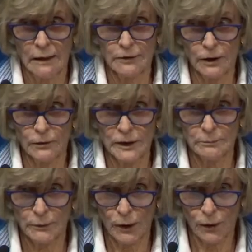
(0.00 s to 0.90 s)
lo
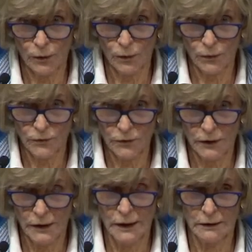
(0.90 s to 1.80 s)
and behold,
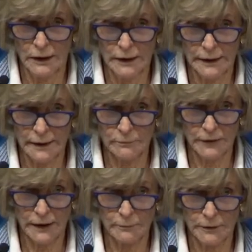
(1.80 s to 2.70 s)
Kim
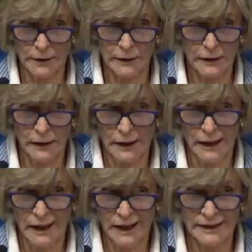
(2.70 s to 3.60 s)
came in,
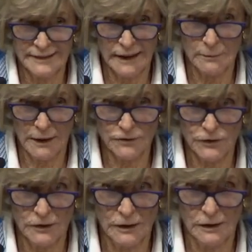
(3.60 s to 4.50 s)
I'd say about
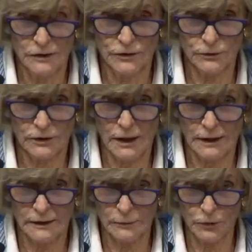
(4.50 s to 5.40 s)
2
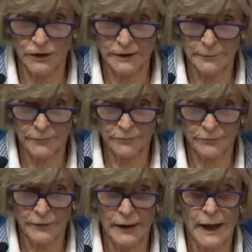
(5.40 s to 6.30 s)
o'clock in the morning,
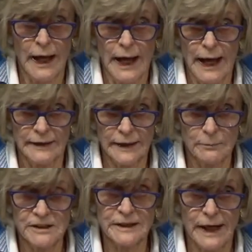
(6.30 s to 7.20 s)
and
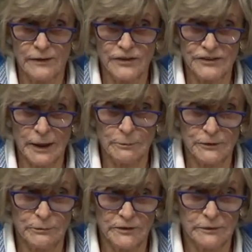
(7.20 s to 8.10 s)
coming down the
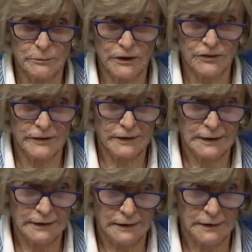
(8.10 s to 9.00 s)
steps was President
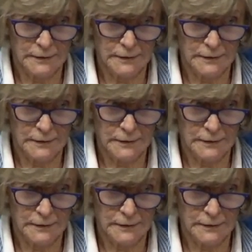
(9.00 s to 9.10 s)
Clinton.